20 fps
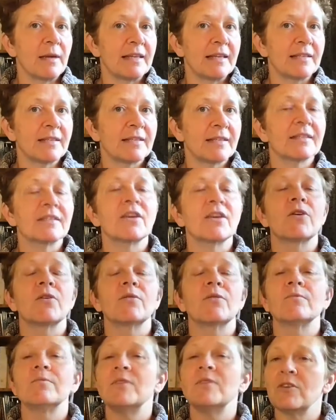is.
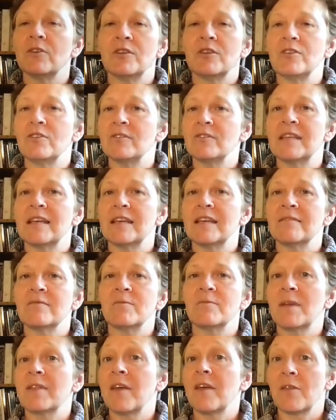So you could use it
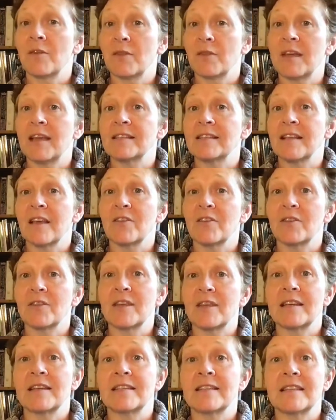with other things other
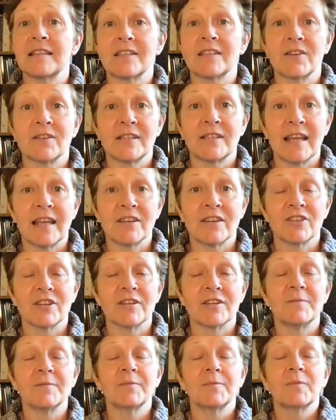than
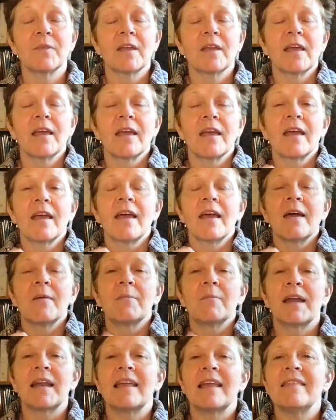dissociation.
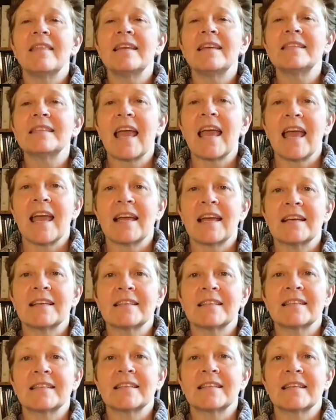But in this
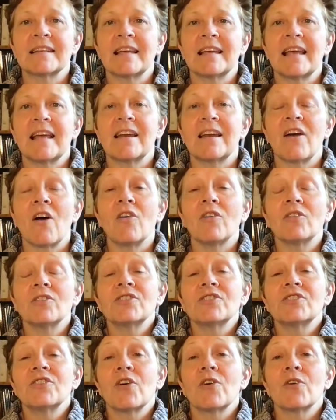case, it
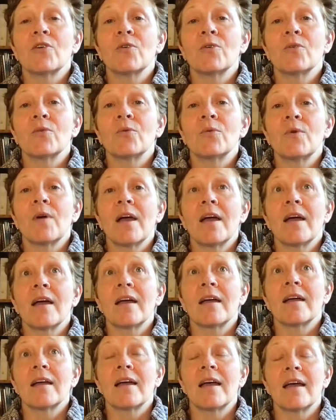also
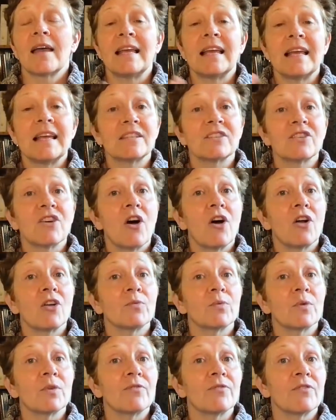is
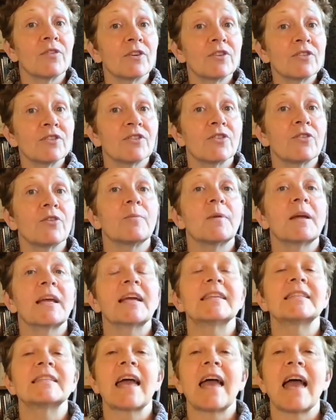called reversal
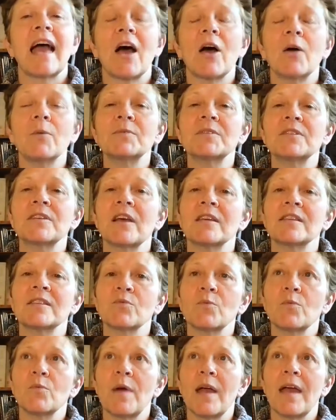because it helps
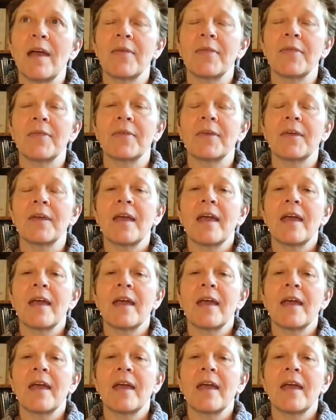us with